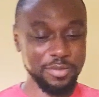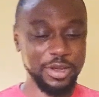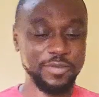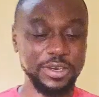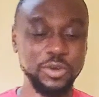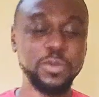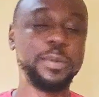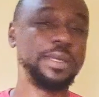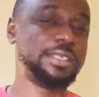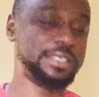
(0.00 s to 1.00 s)
But if the loop
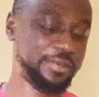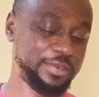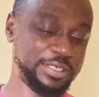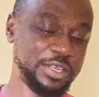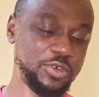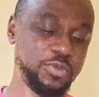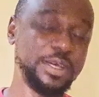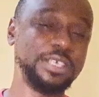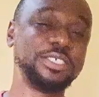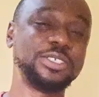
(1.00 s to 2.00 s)
is, if you see a loop
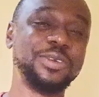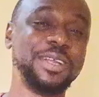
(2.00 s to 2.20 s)
that is slow